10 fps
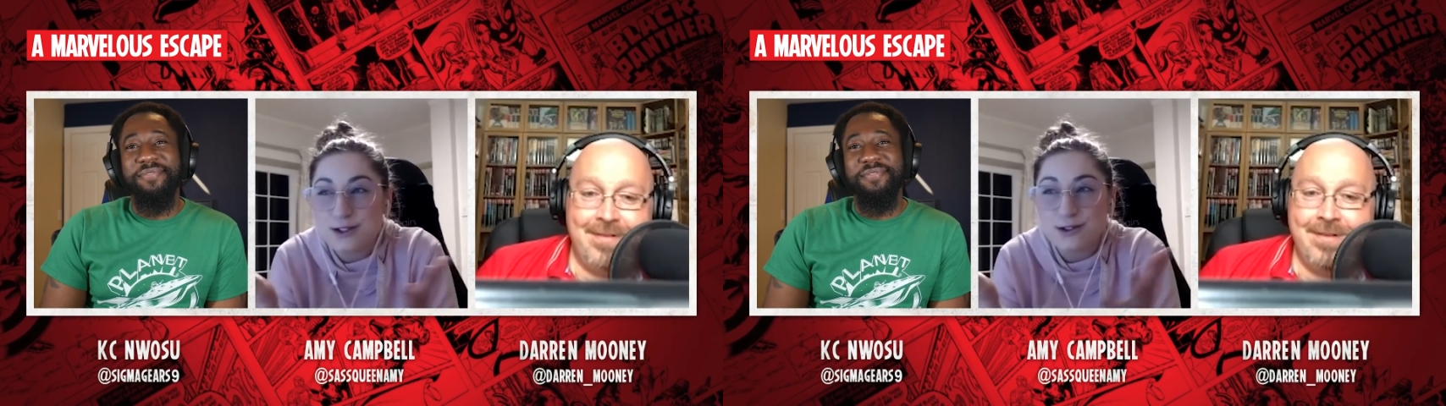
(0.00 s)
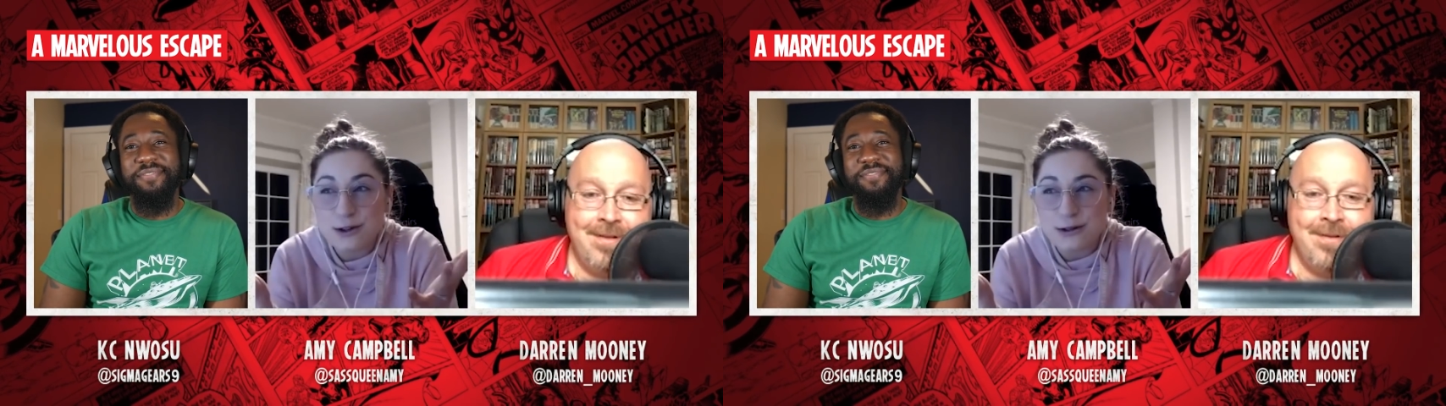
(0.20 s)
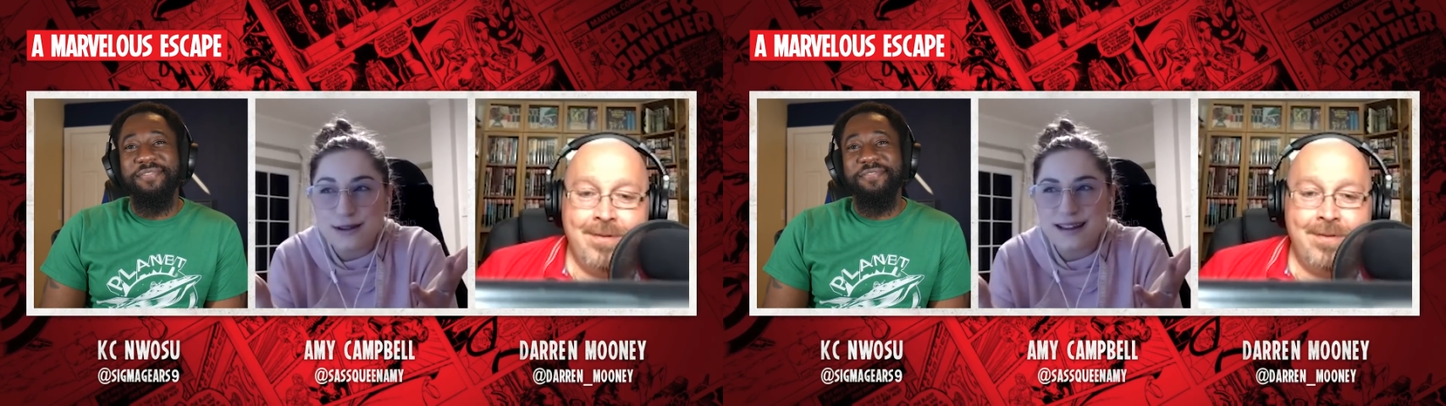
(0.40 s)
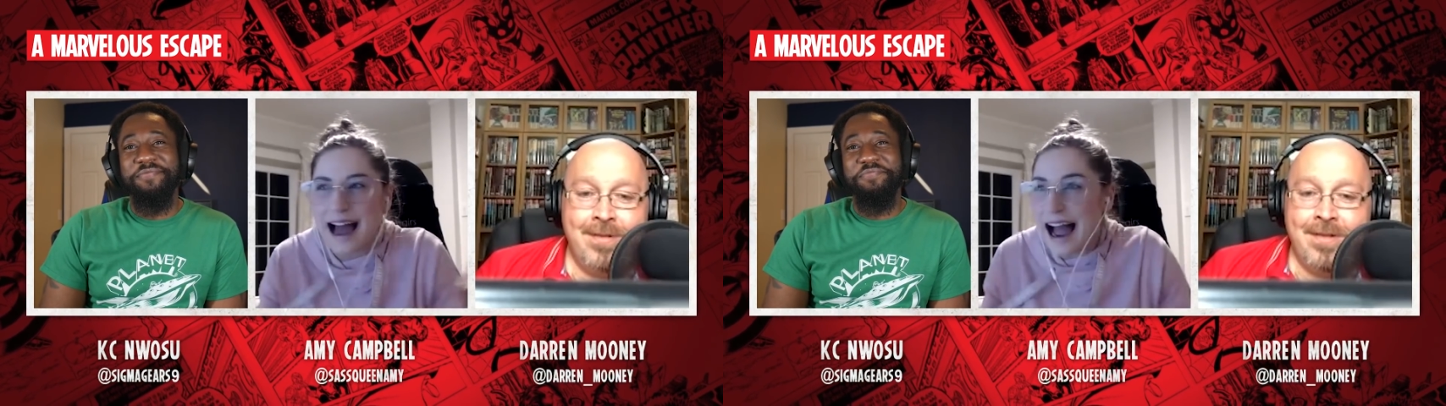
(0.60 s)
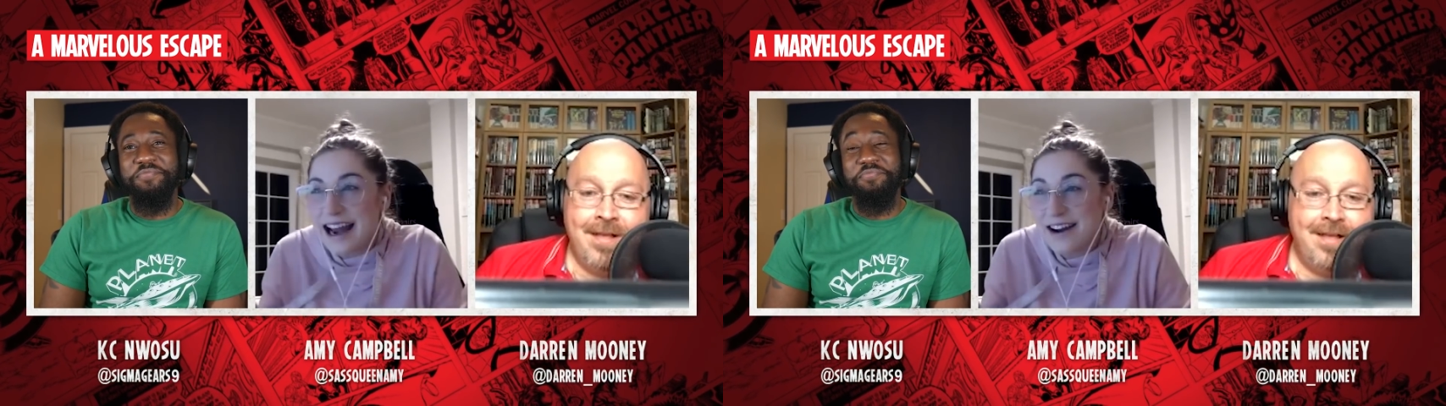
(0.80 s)
Speaker 1: truth.
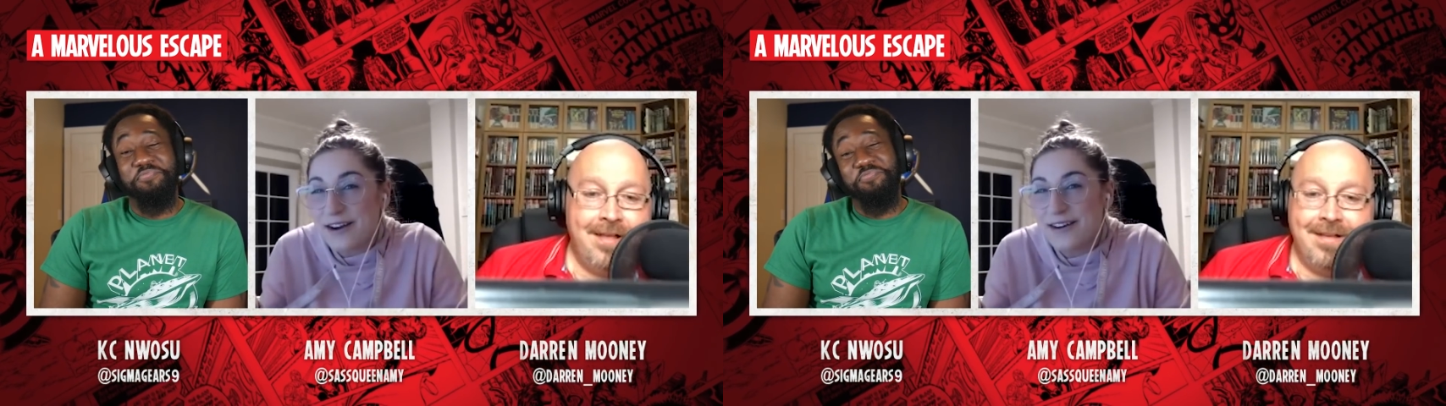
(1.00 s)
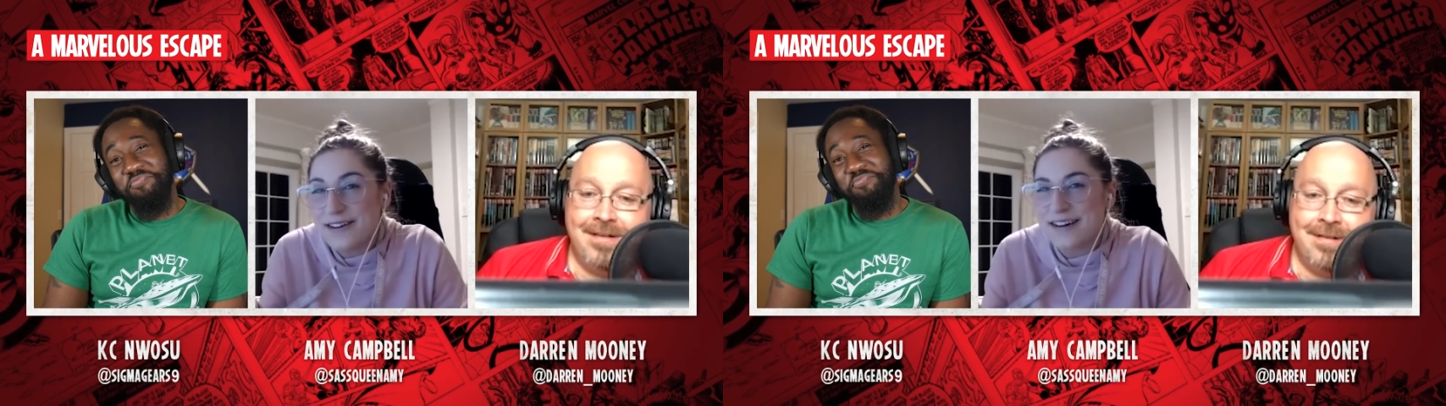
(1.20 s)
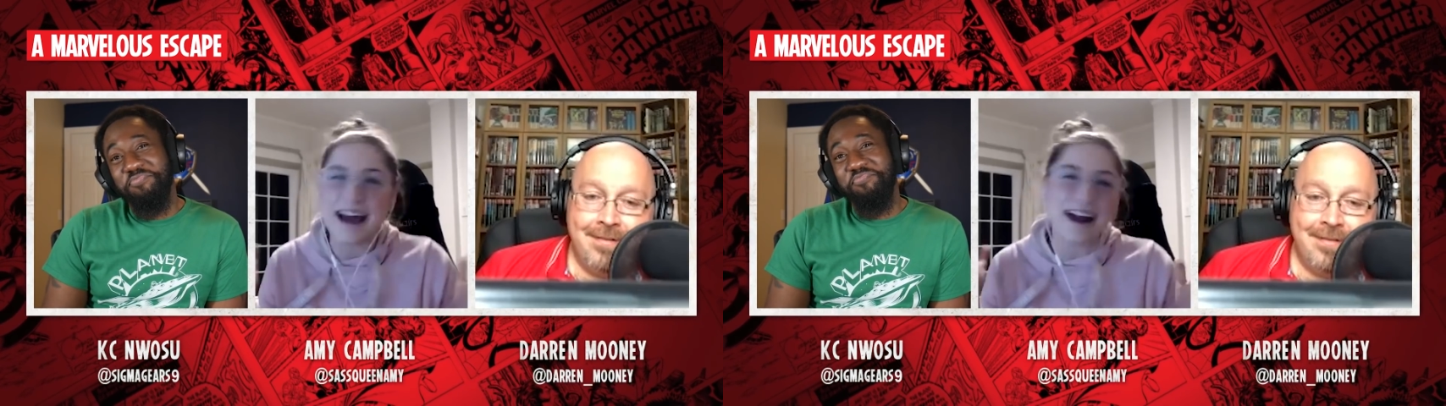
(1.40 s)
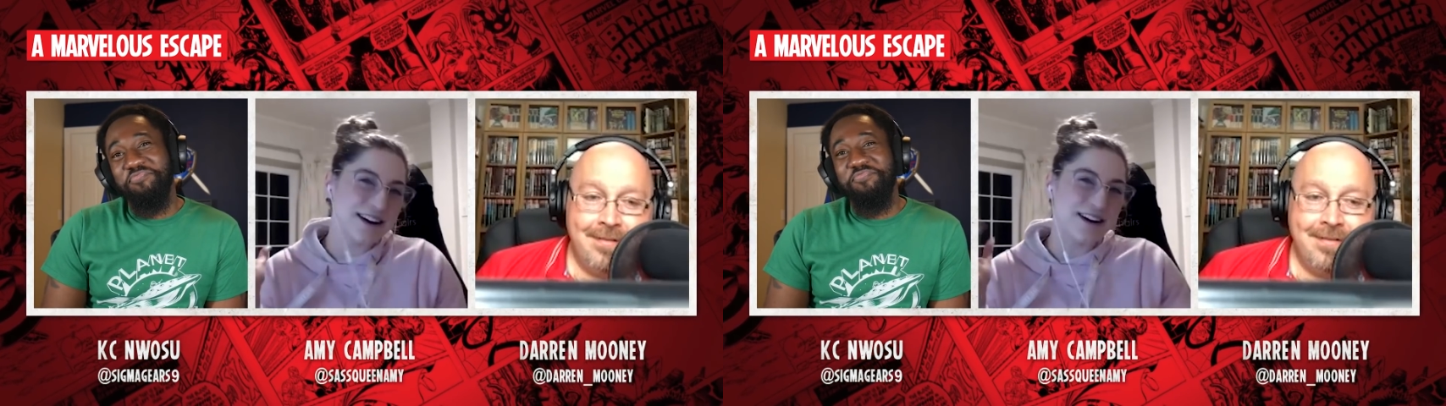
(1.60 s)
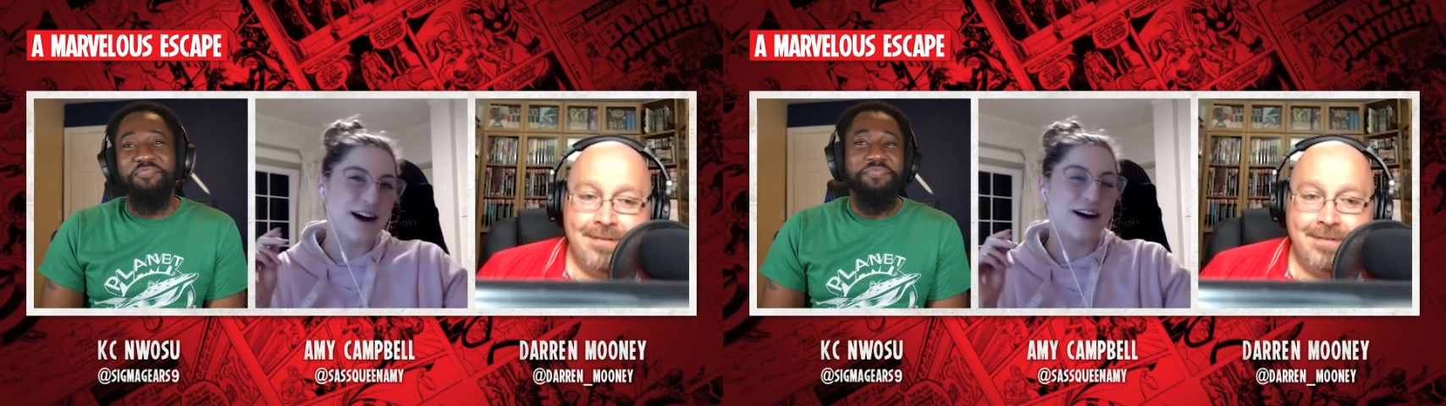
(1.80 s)
I don't I
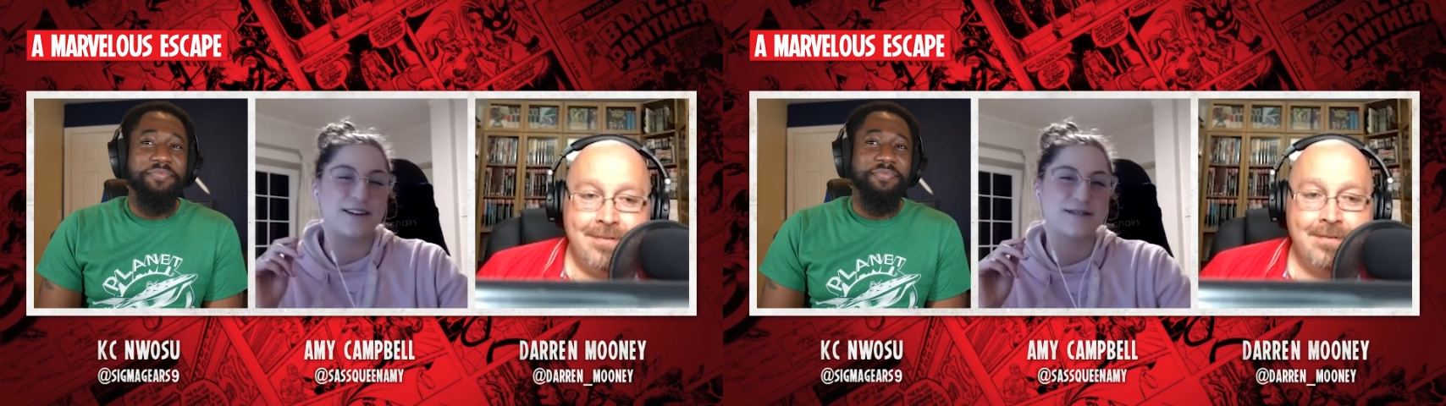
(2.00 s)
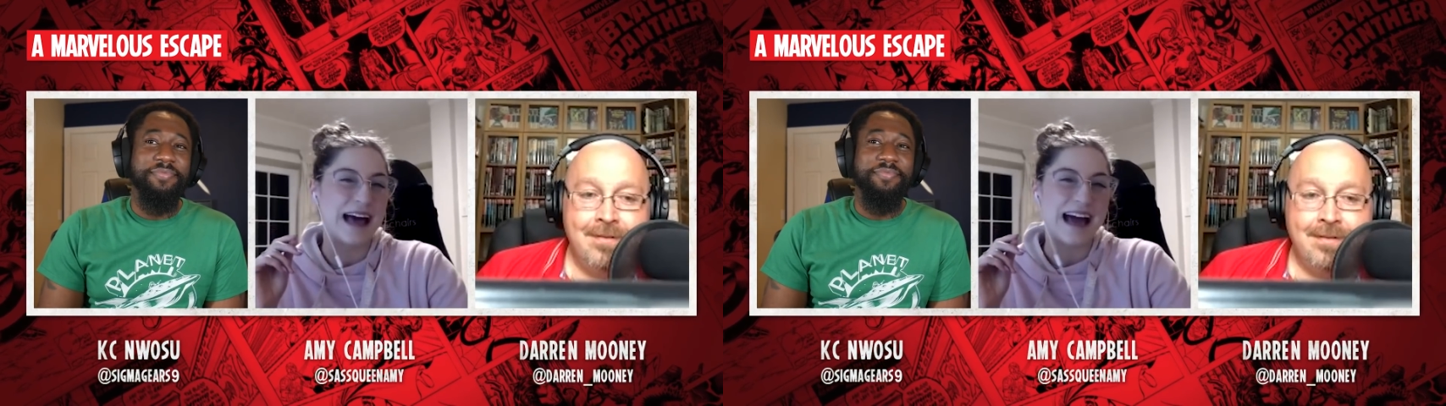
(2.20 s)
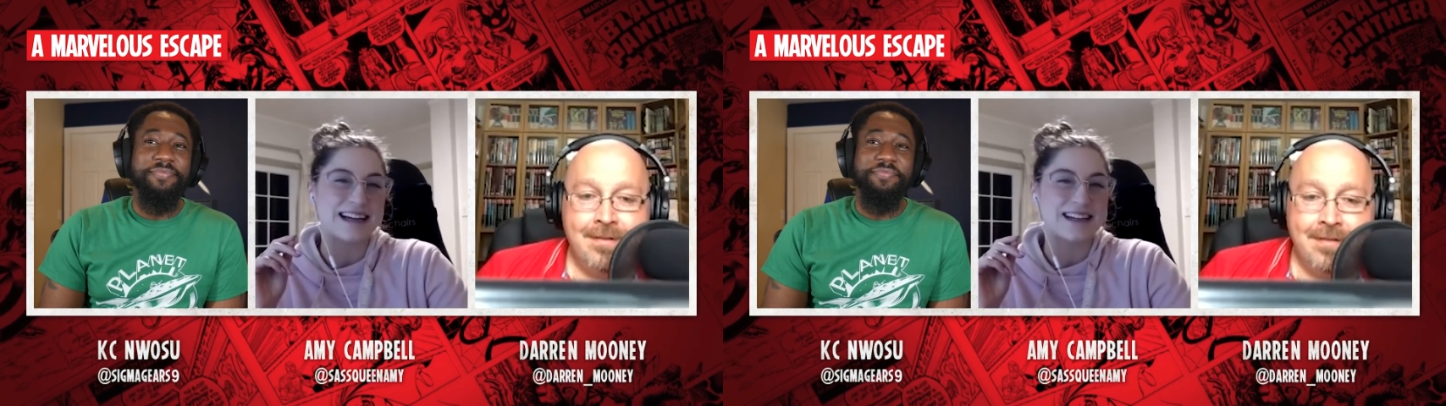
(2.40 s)
don't know. That